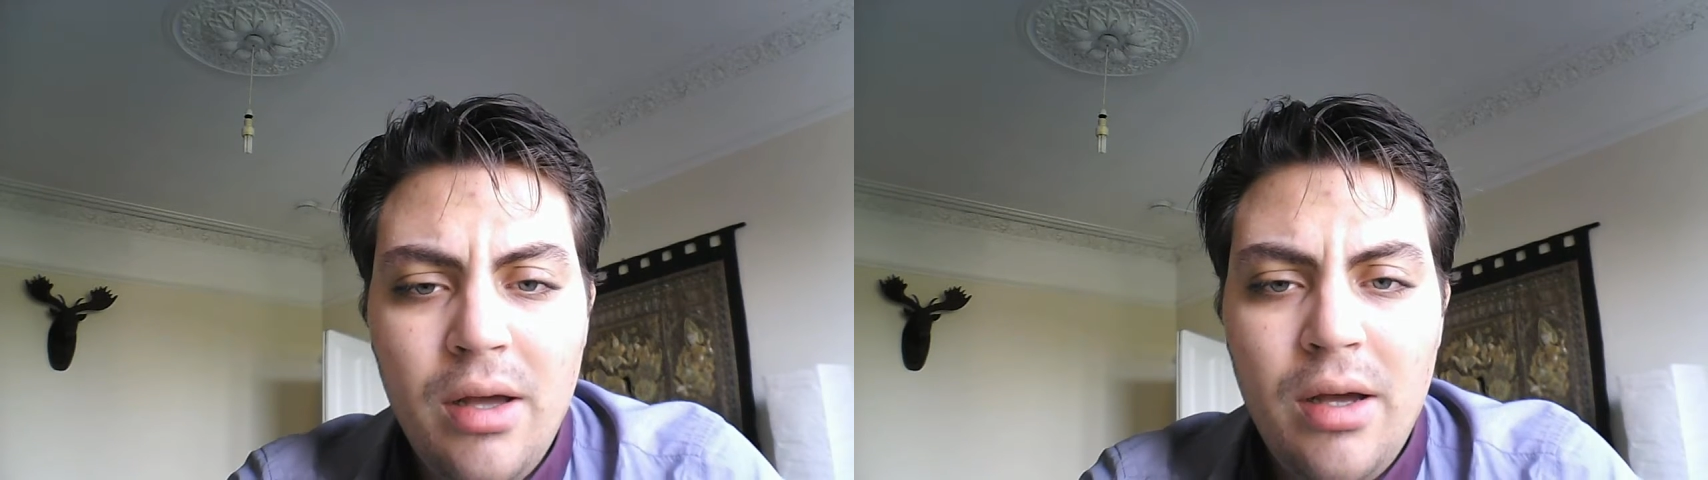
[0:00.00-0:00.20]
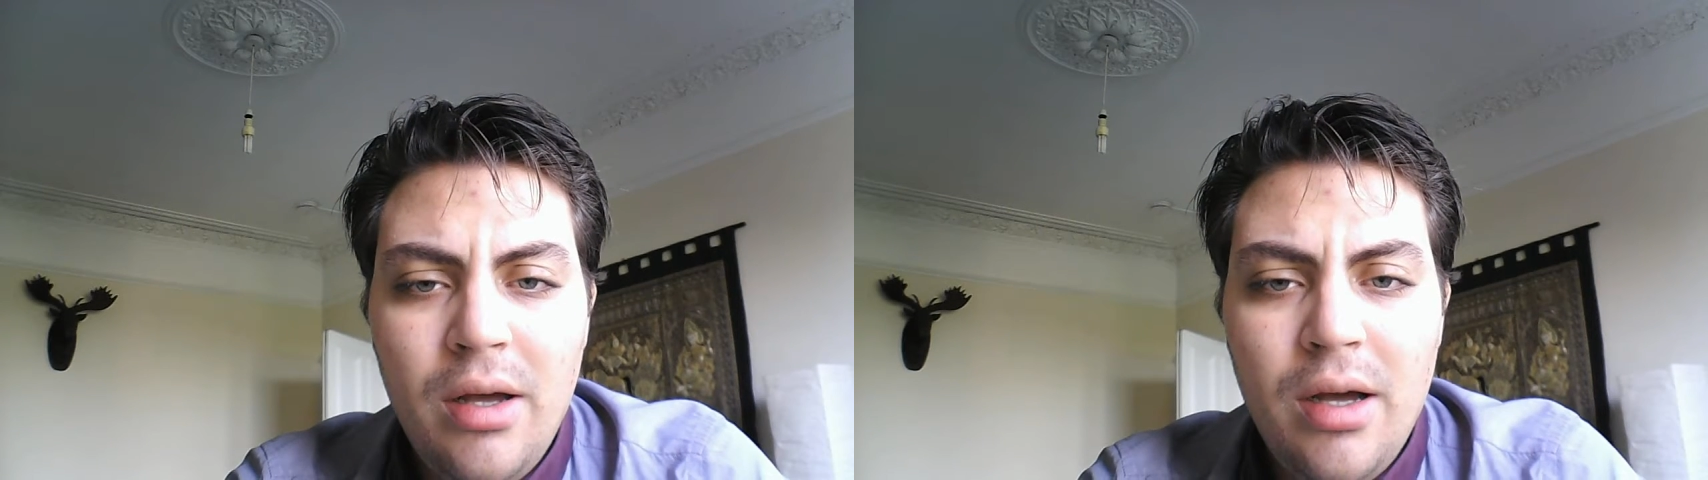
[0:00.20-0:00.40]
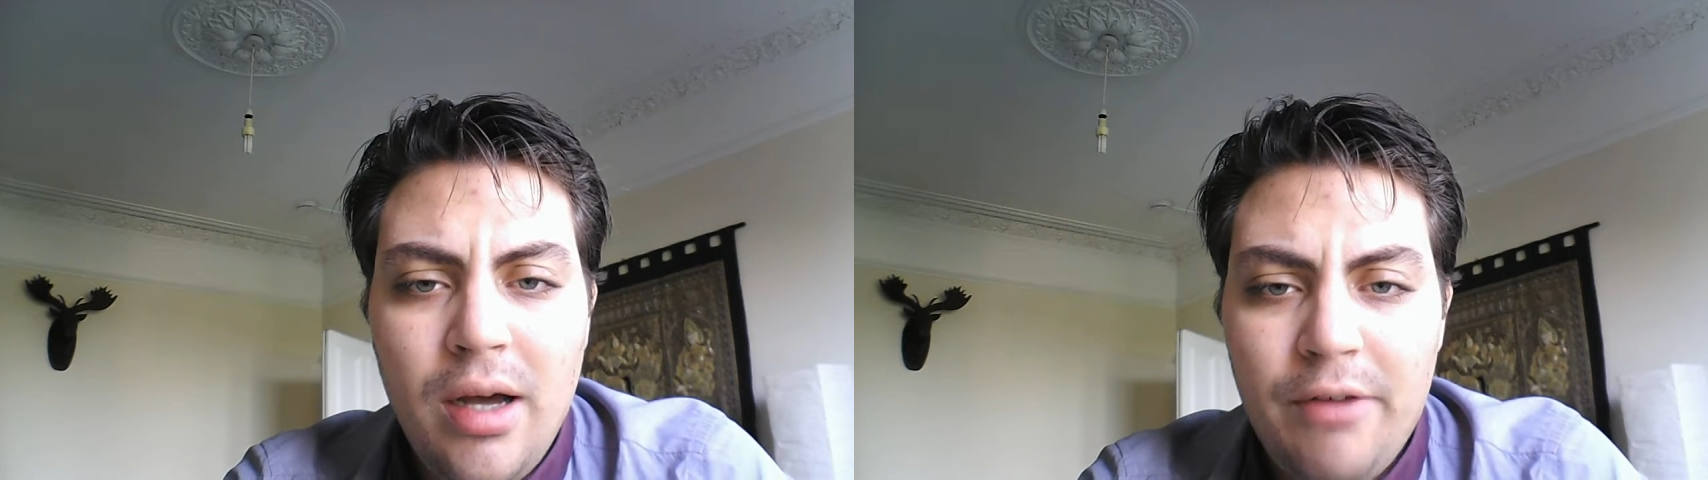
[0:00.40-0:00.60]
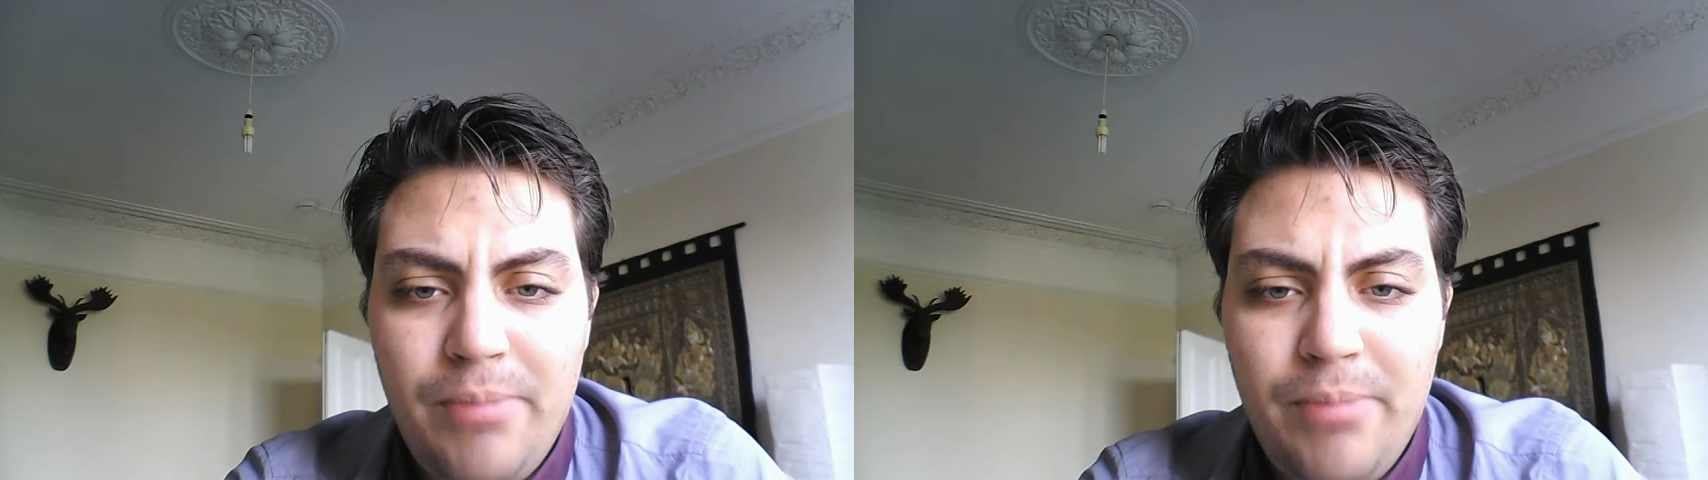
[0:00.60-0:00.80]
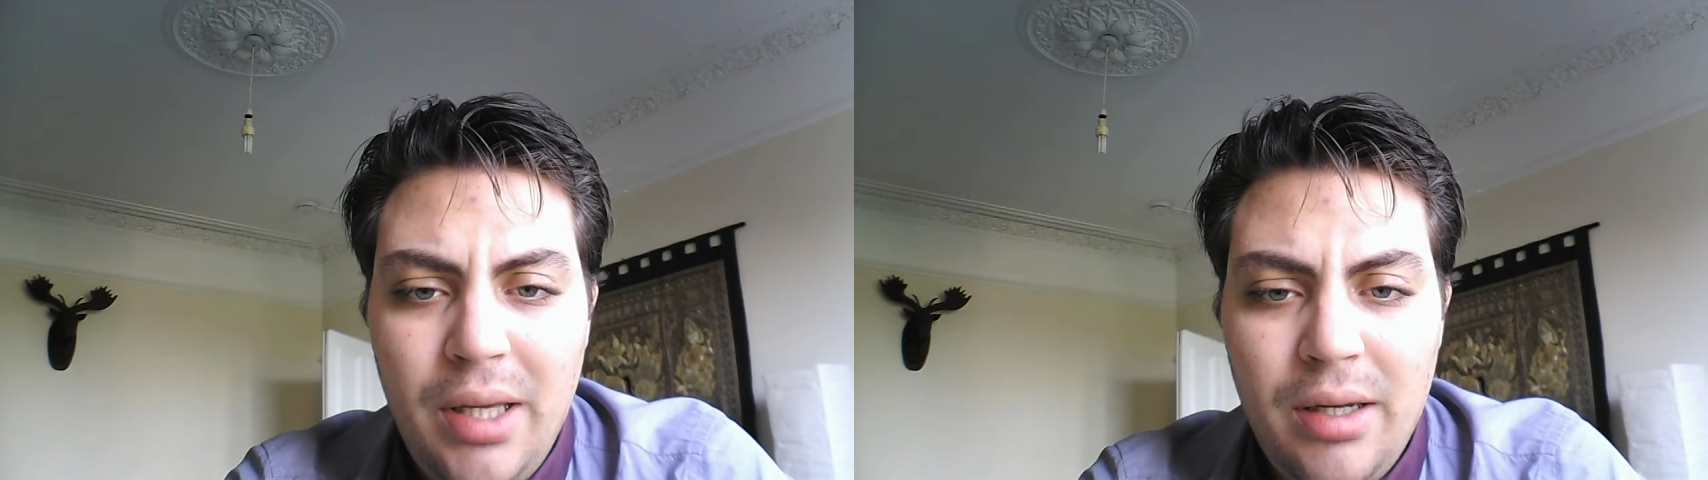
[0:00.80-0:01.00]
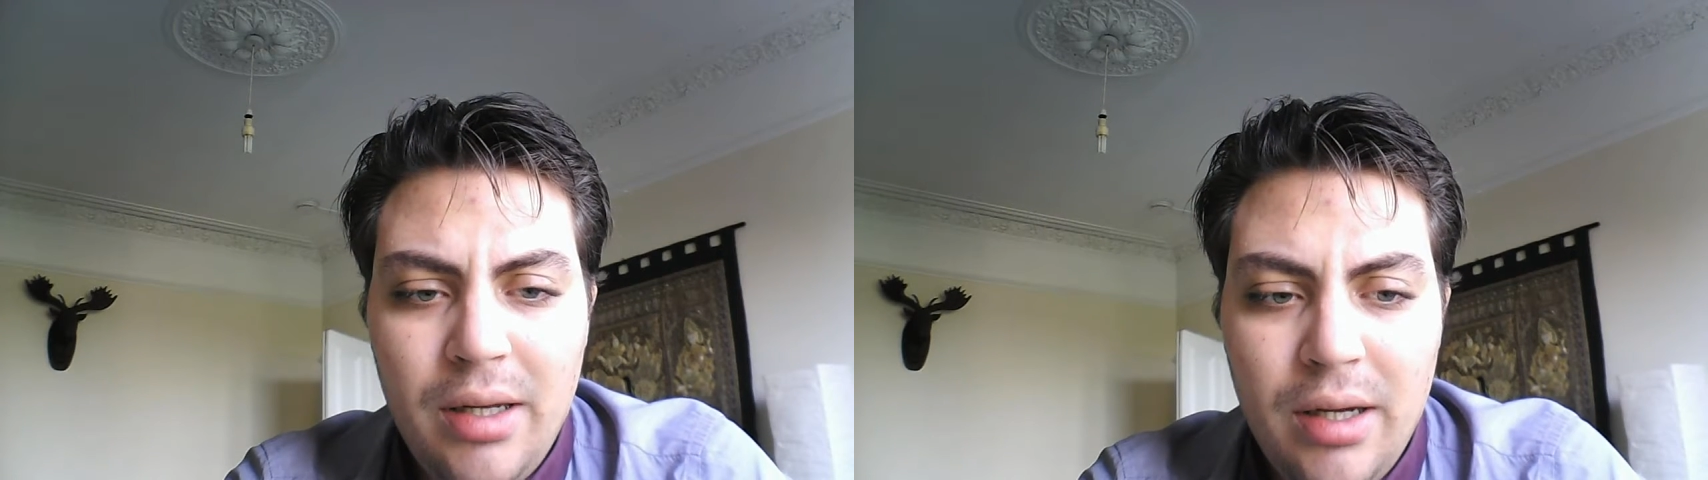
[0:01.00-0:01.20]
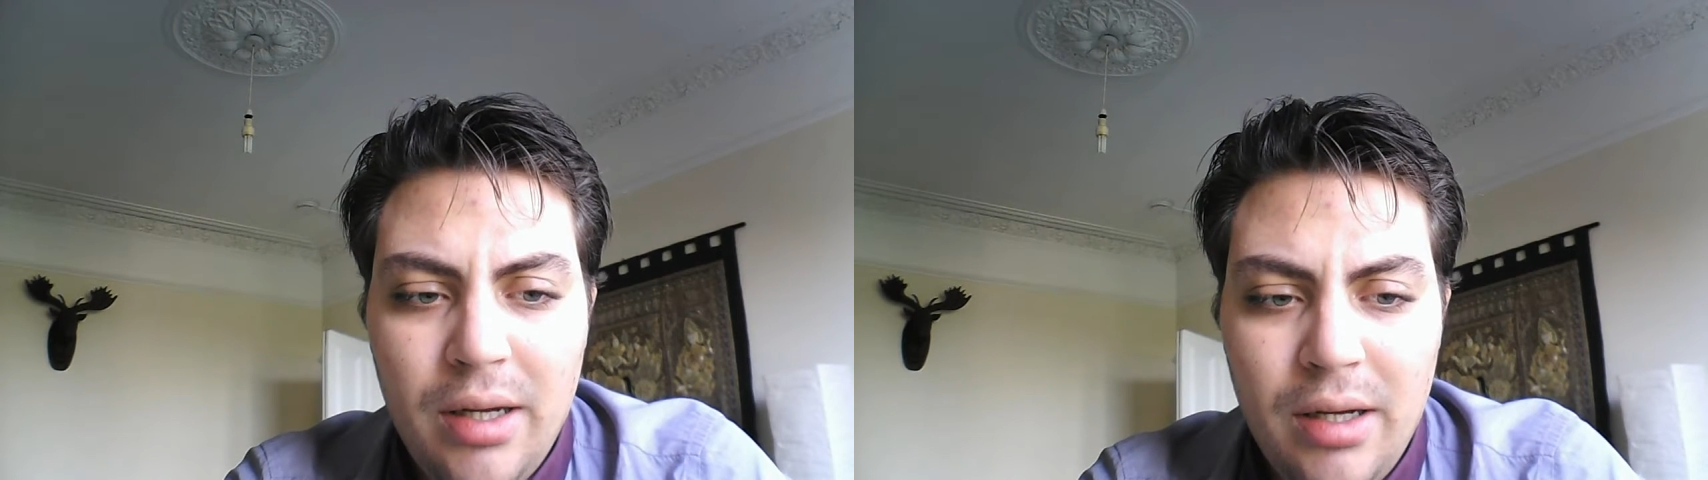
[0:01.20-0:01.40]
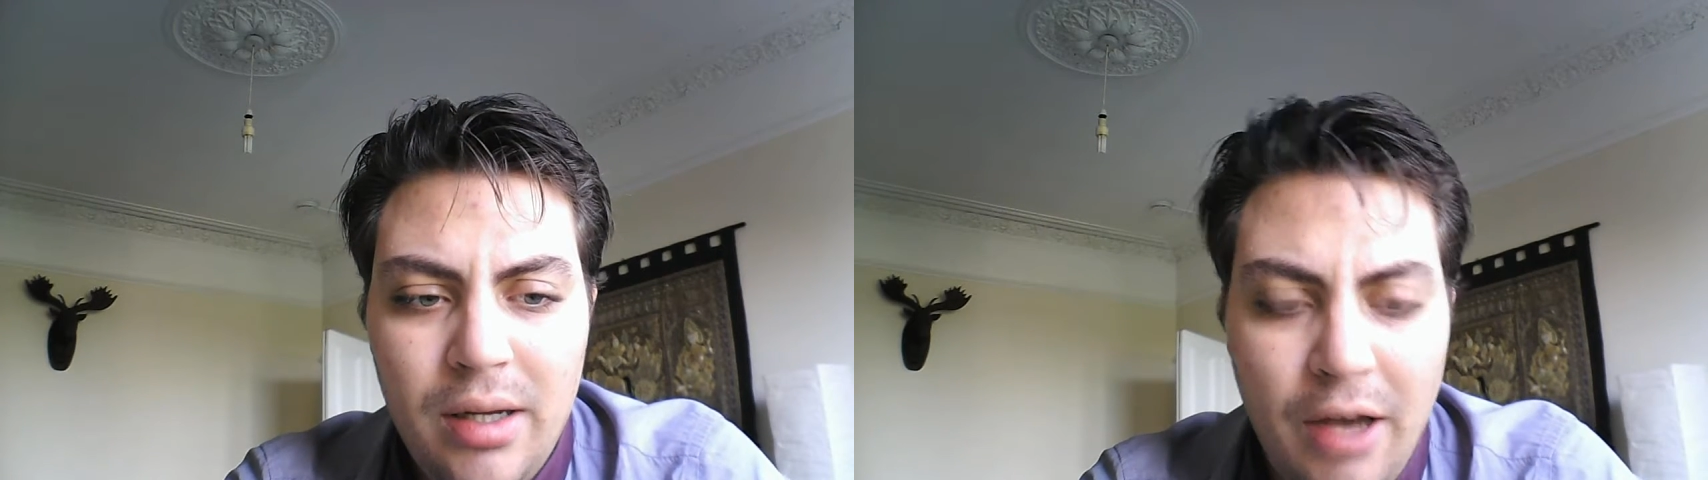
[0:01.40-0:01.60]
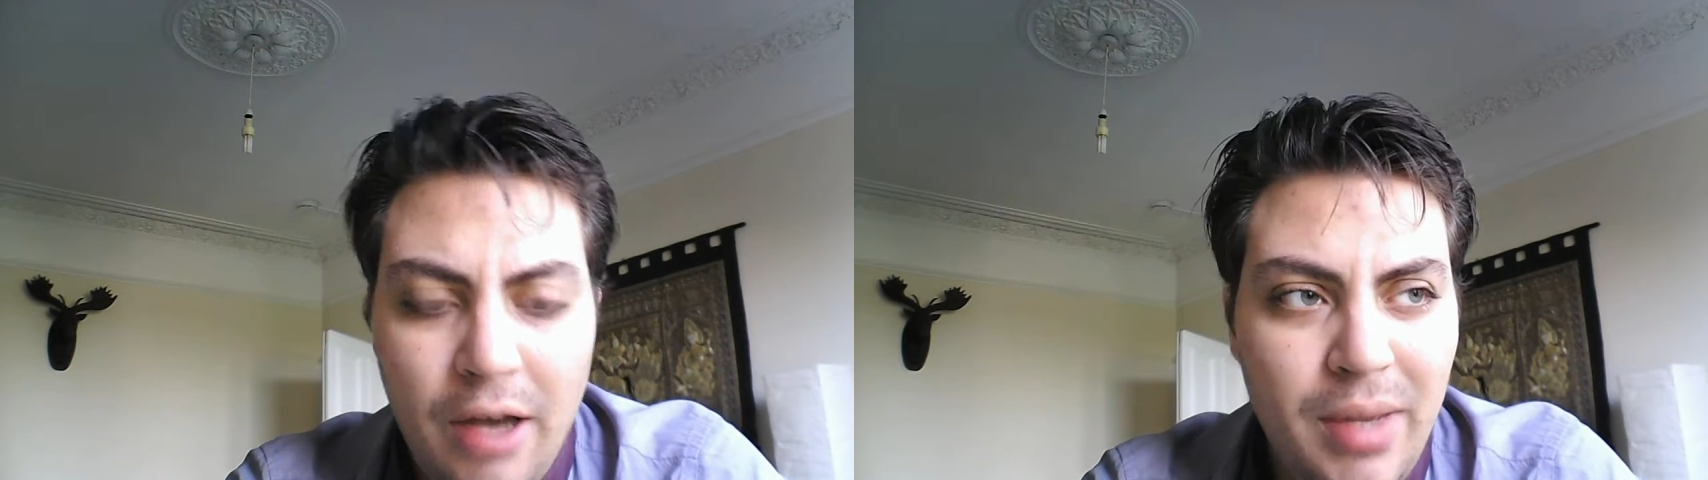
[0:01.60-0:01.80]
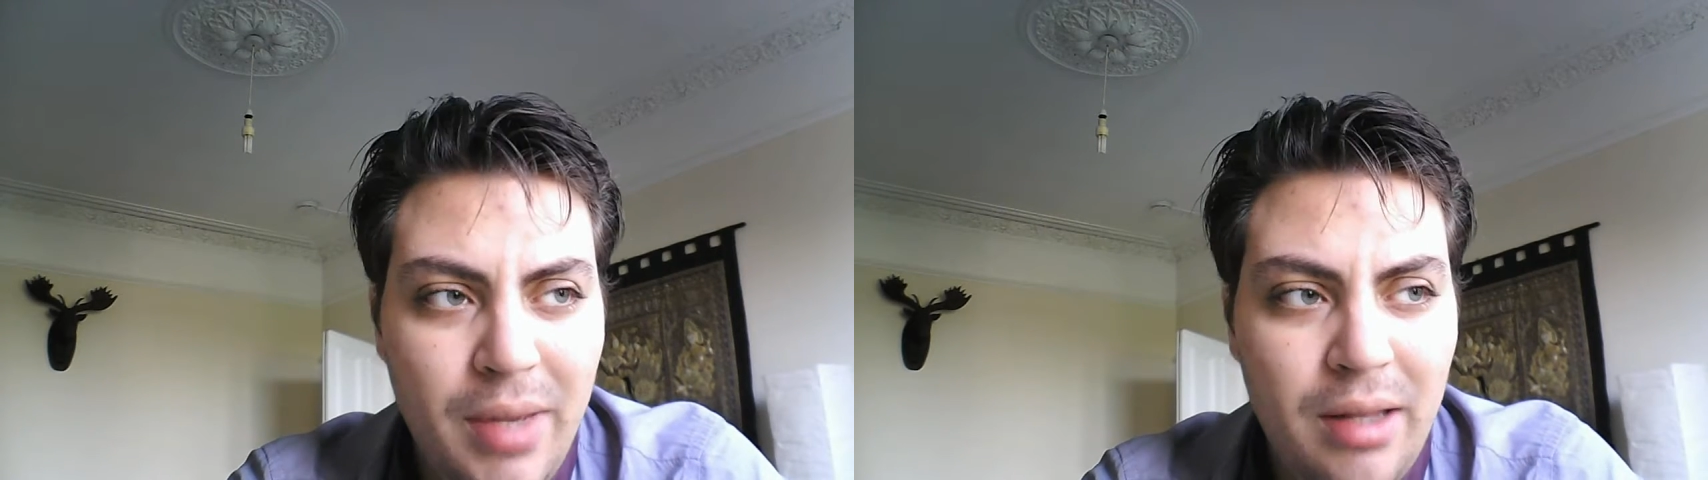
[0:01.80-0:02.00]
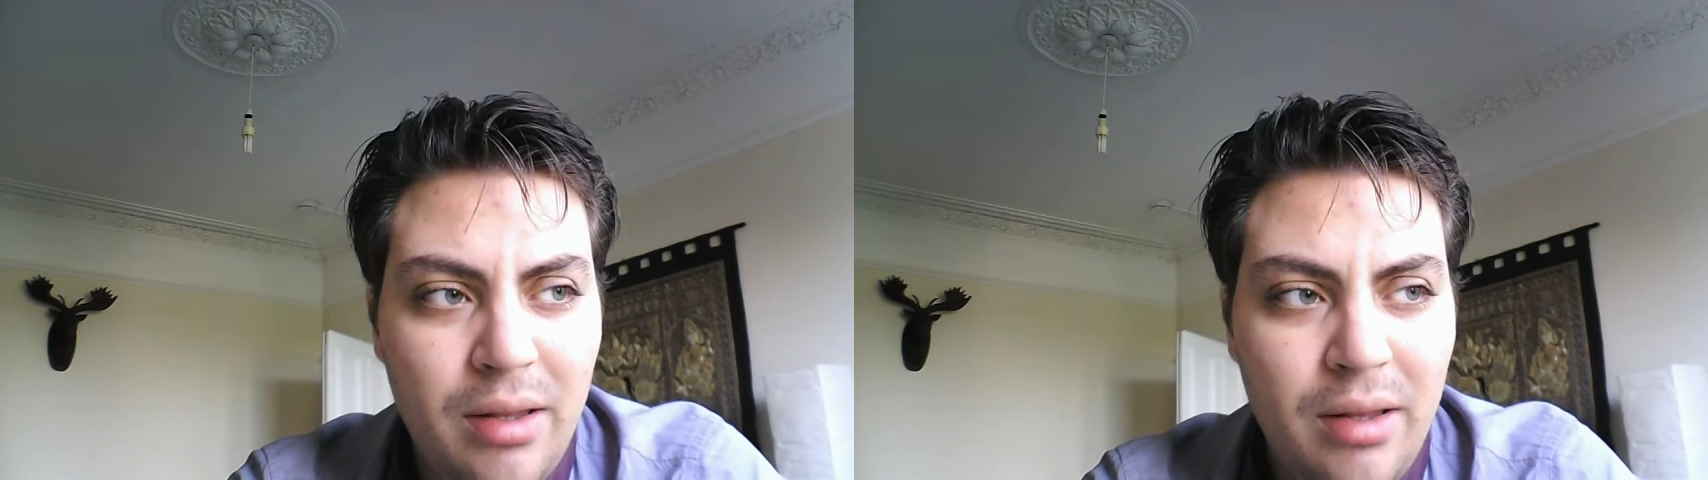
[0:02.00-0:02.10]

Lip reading: I've met